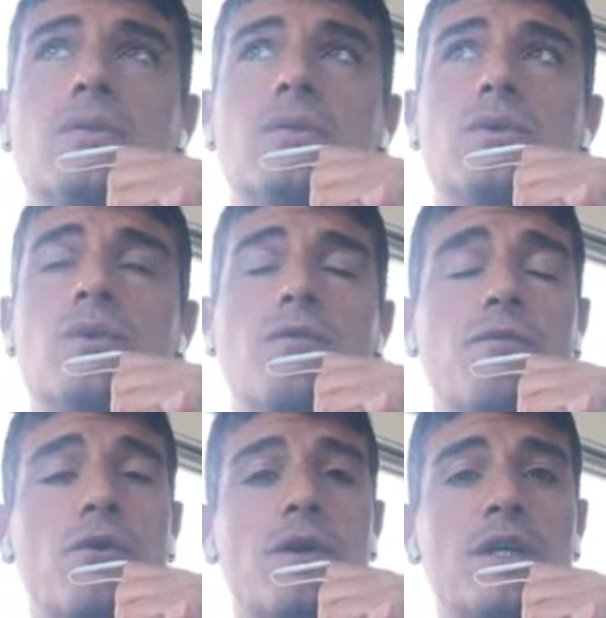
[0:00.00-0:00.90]
look
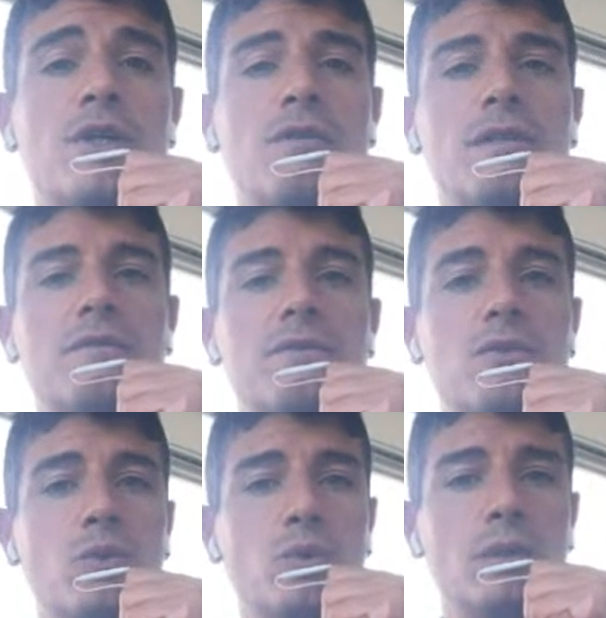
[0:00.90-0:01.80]
for innovative
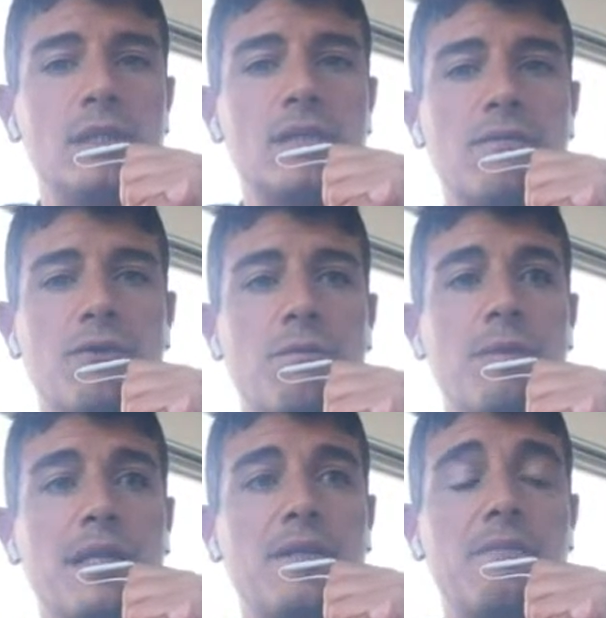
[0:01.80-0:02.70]
tools for
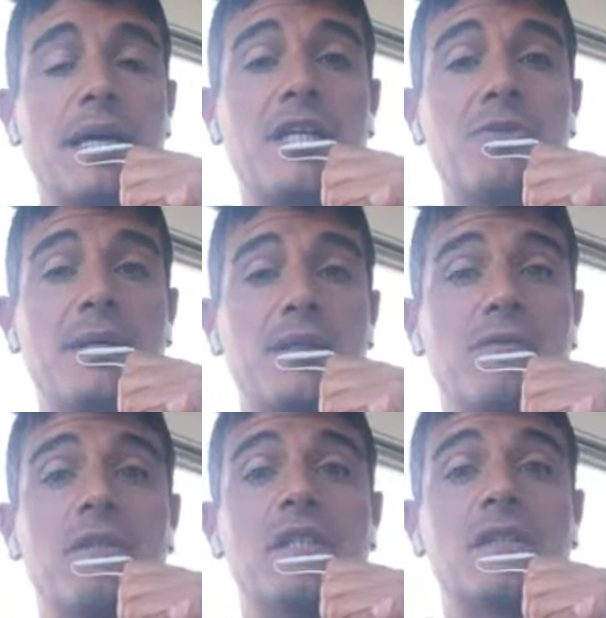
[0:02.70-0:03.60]
better management
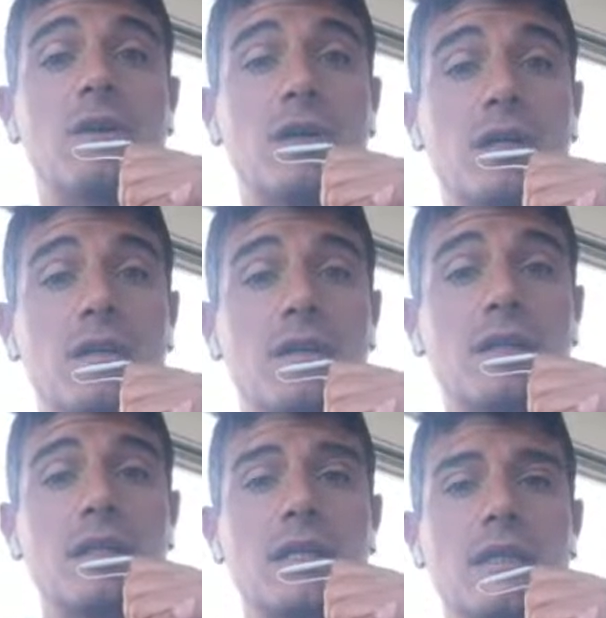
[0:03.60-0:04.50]
of the stock.
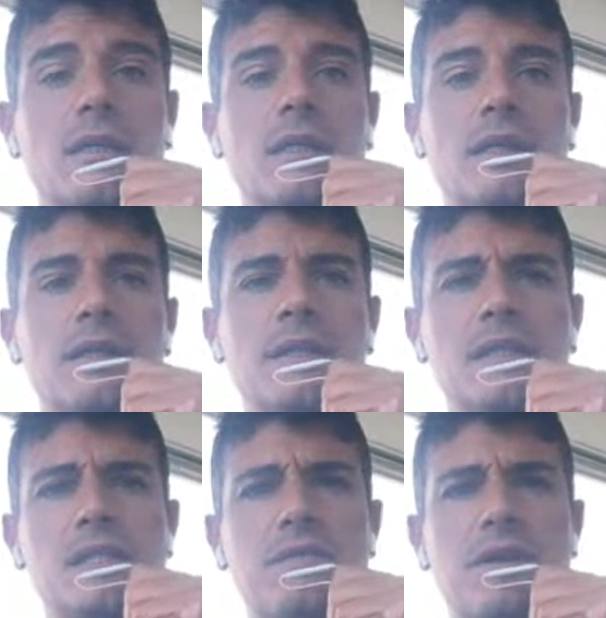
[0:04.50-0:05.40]

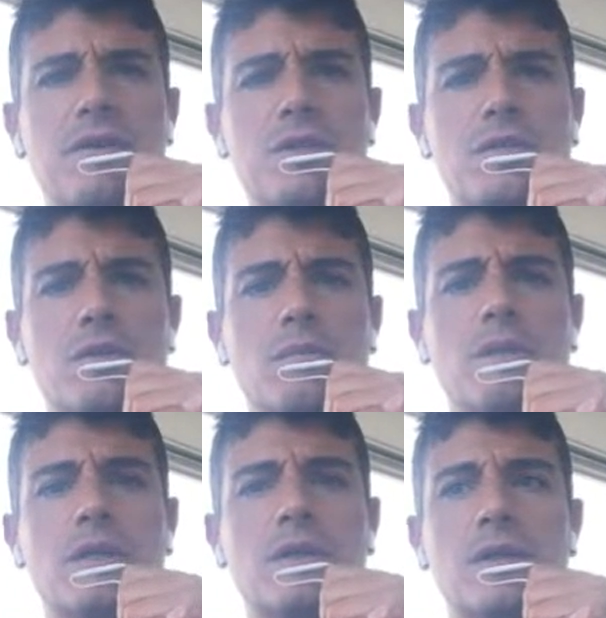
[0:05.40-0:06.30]
This is very useful
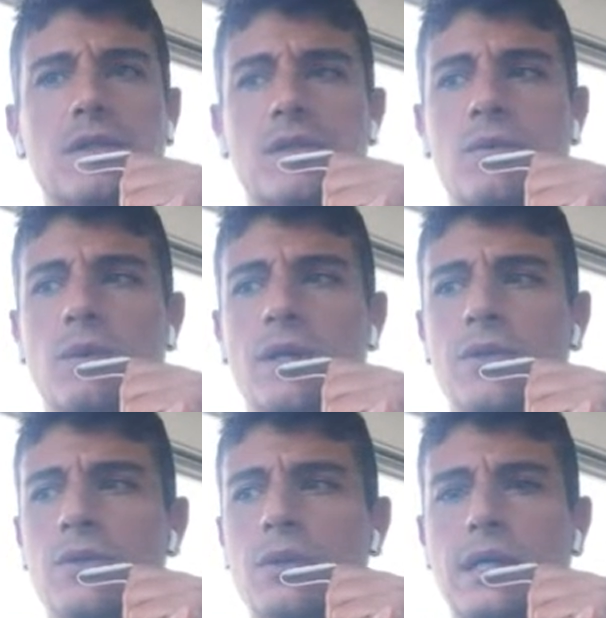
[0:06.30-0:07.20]
because when
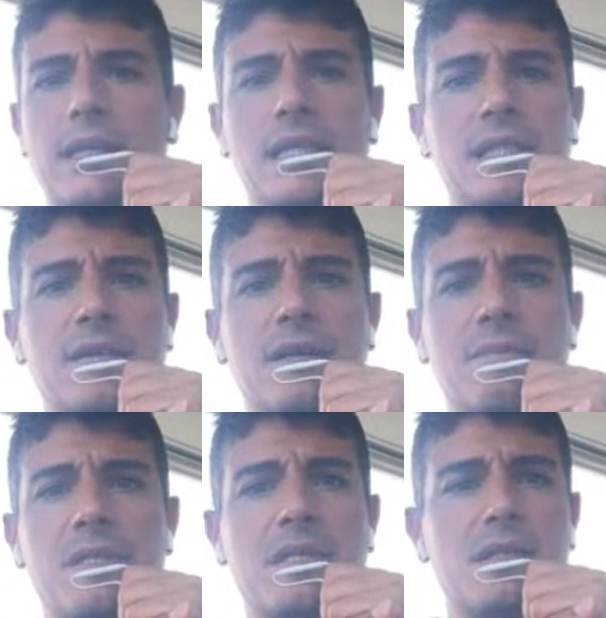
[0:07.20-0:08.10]
you look at
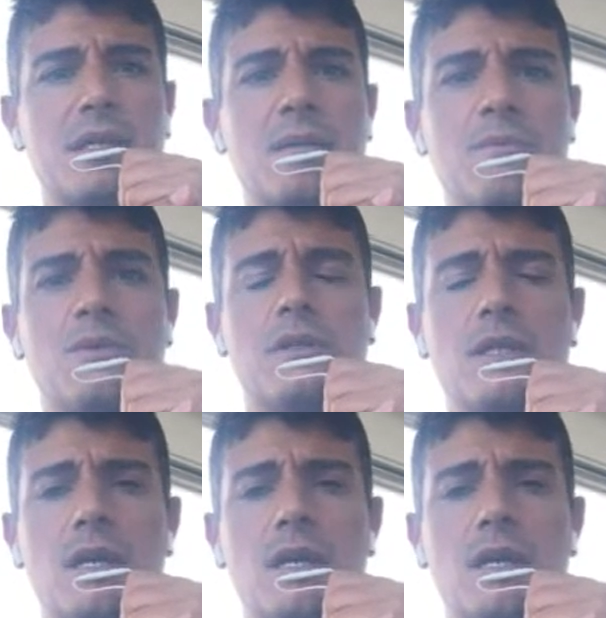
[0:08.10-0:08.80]
SRM system or